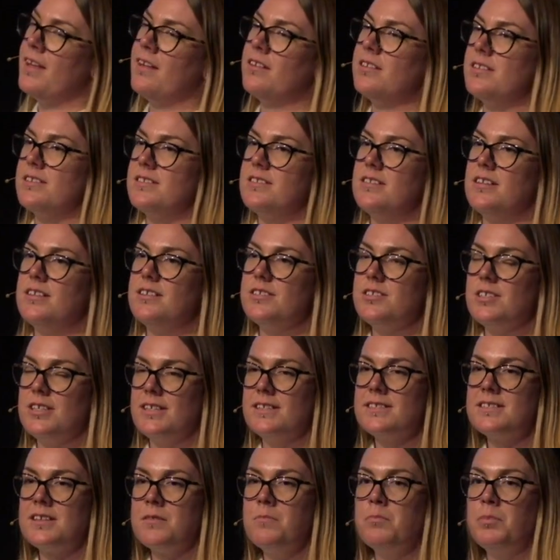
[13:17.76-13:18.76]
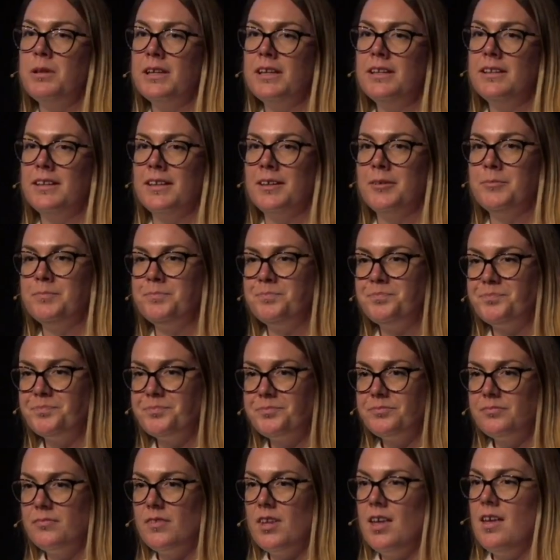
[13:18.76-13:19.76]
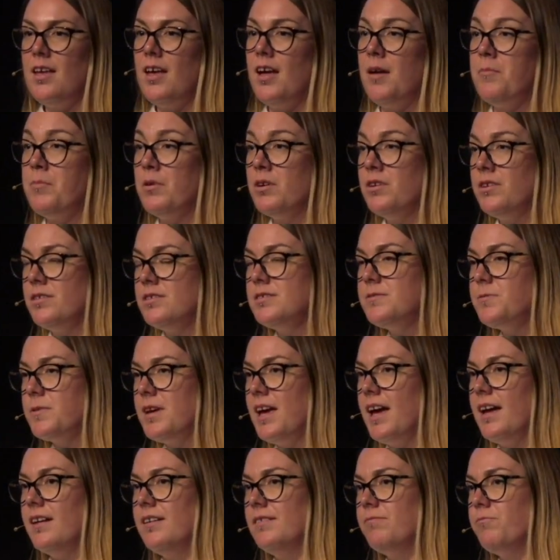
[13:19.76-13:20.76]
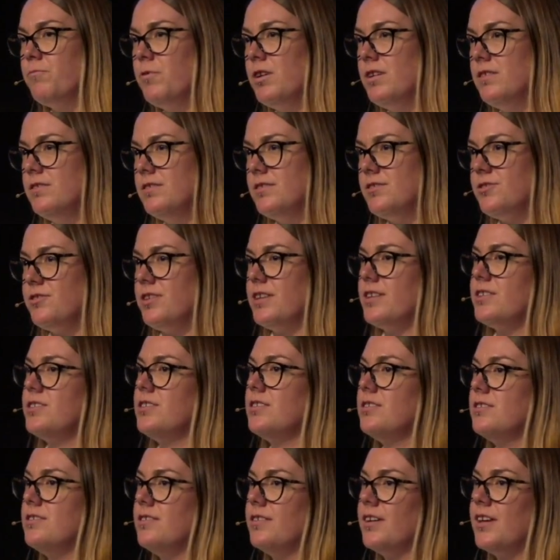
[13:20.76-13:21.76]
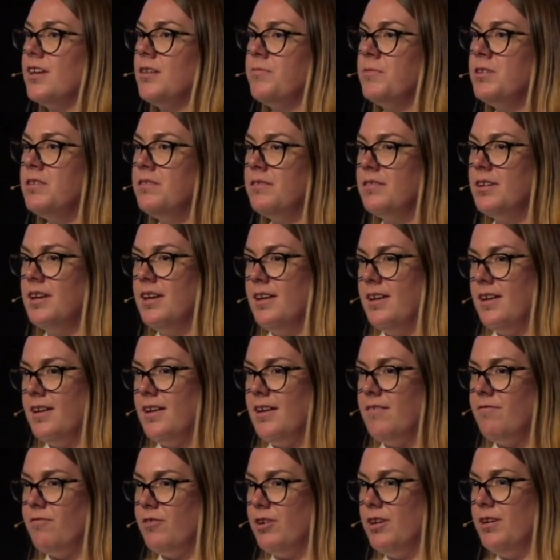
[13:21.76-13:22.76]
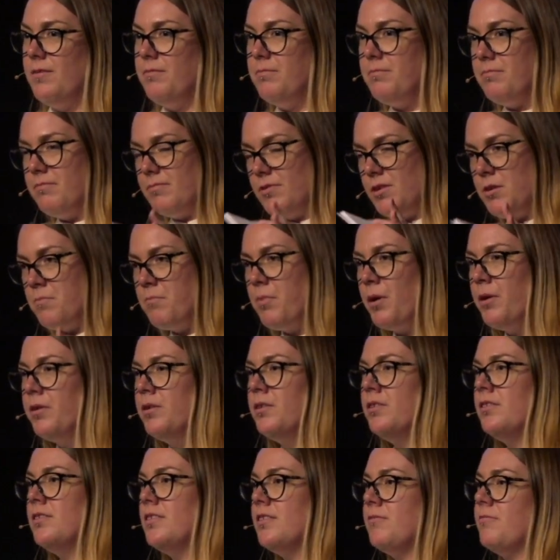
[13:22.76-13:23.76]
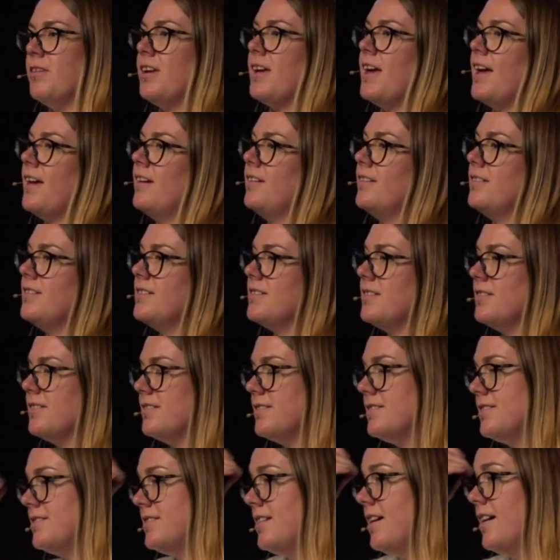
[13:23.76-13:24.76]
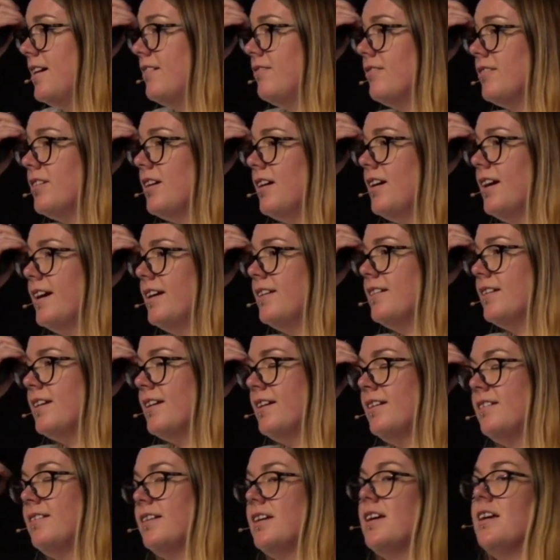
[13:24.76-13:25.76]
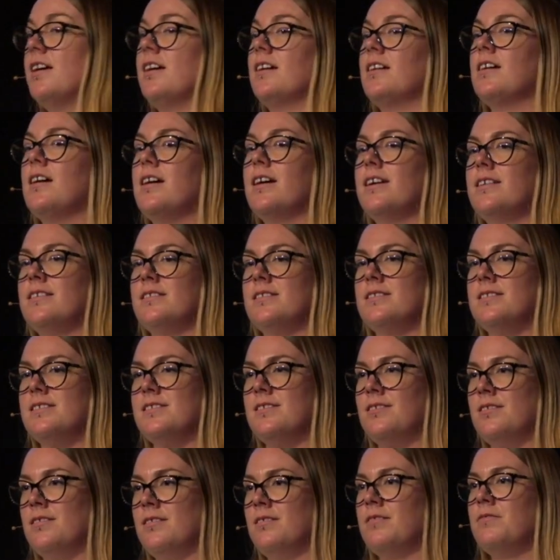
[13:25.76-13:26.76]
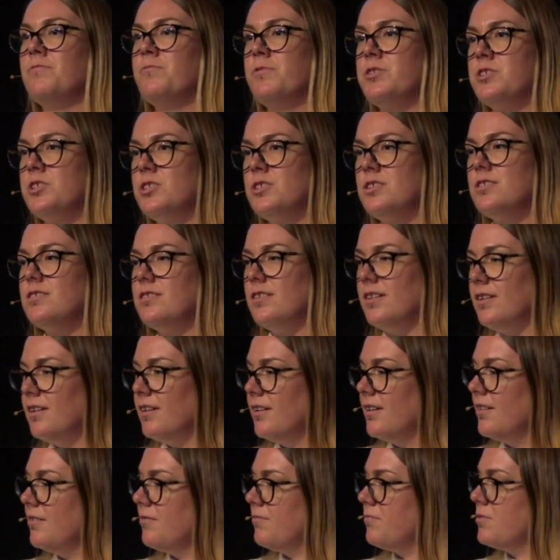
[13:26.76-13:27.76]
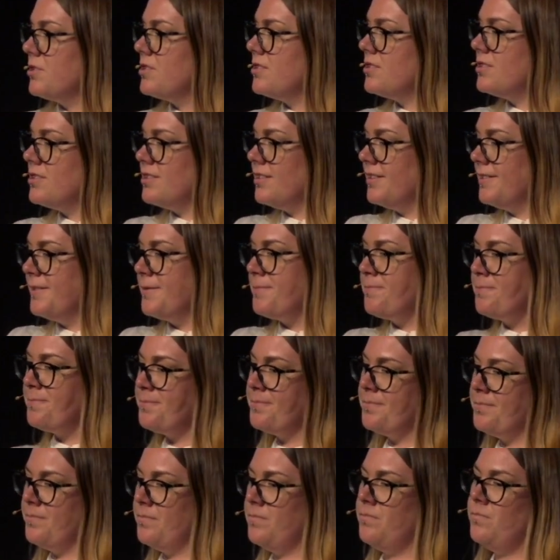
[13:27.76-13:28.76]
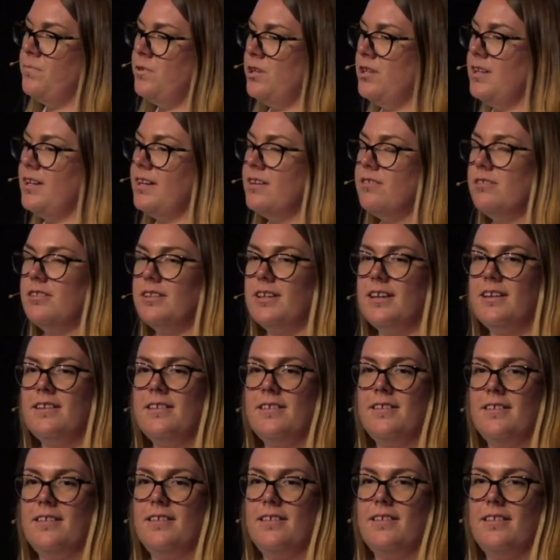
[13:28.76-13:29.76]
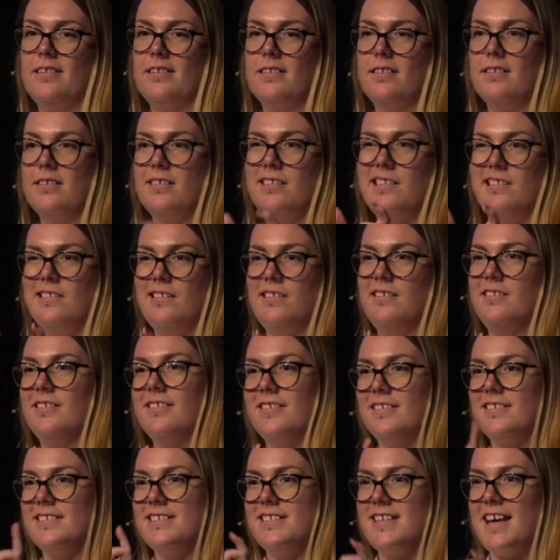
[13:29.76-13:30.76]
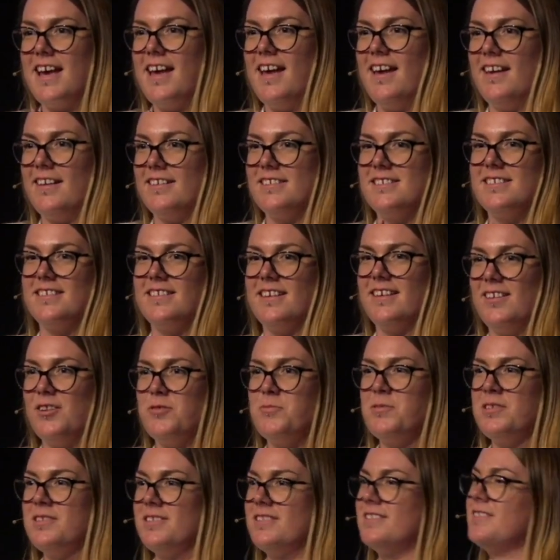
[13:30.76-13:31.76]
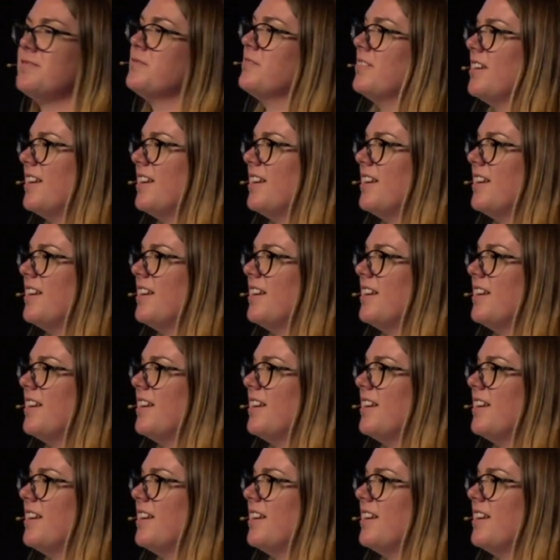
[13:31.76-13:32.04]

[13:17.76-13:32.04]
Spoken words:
out the style sheets completely. And because we had a well-structured document, every component that we added to this style guide had guidance on which what are they called again? Tags, elements?